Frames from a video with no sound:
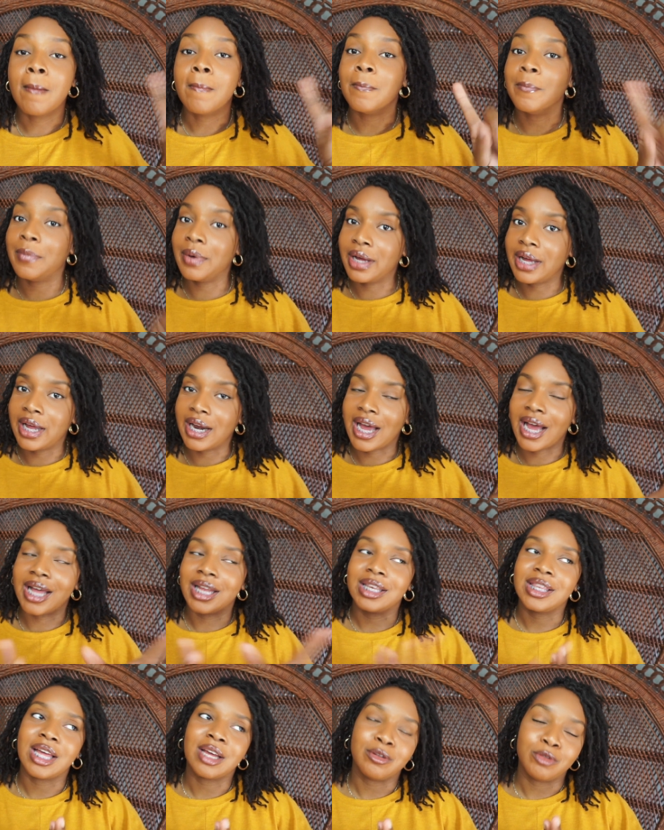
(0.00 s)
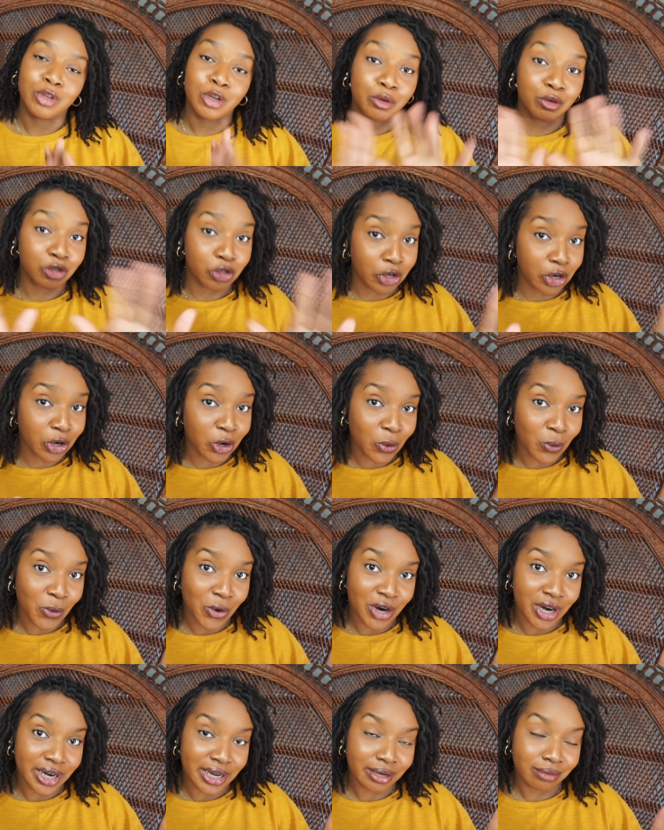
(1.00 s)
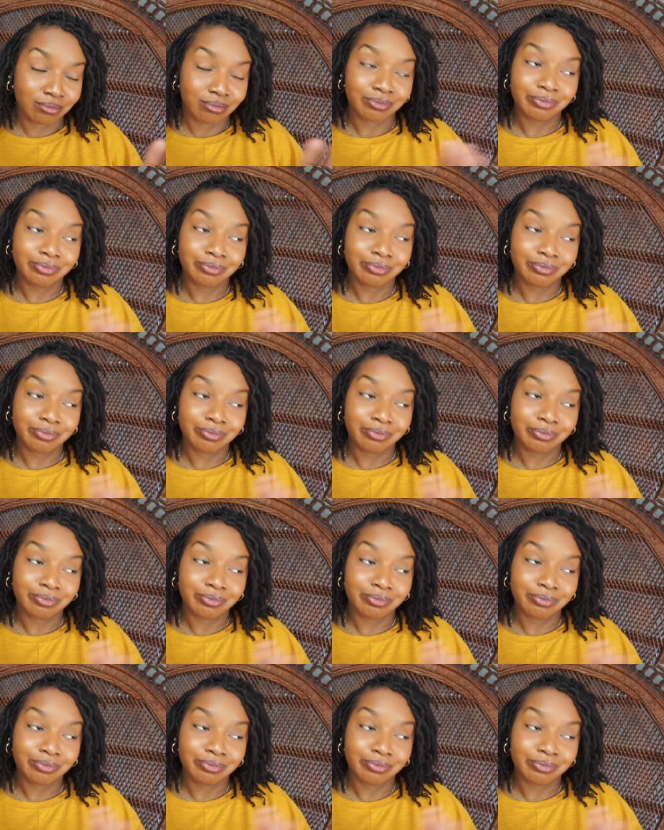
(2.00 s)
But you know, trigger warning,